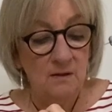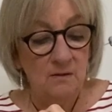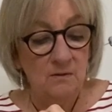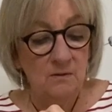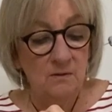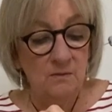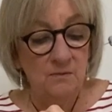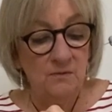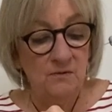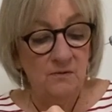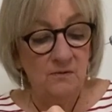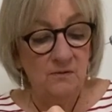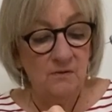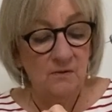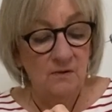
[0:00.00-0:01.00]

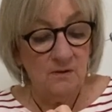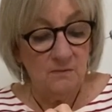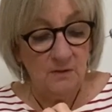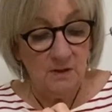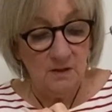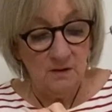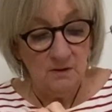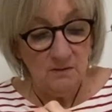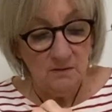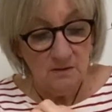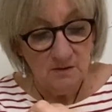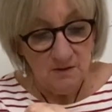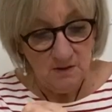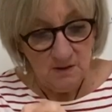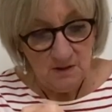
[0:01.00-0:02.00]
Oops, there we go.
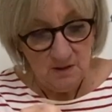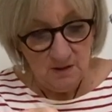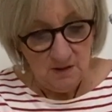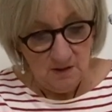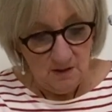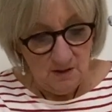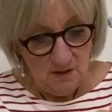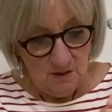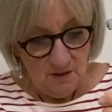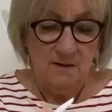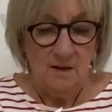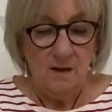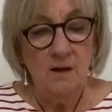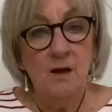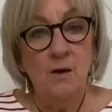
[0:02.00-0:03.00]

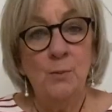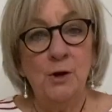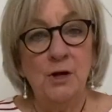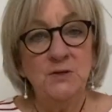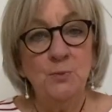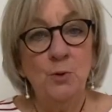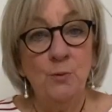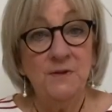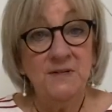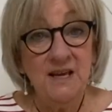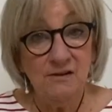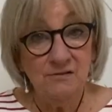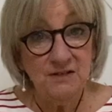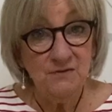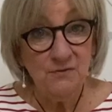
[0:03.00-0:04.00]
We're going to pop the
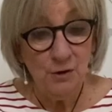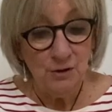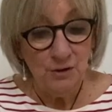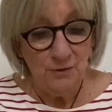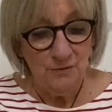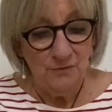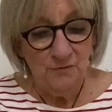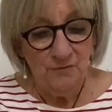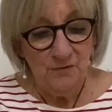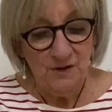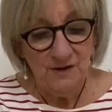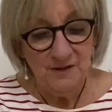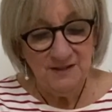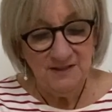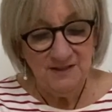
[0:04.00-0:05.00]
decorative collar on
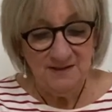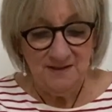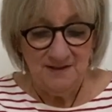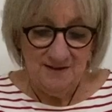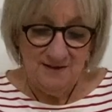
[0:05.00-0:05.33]
first.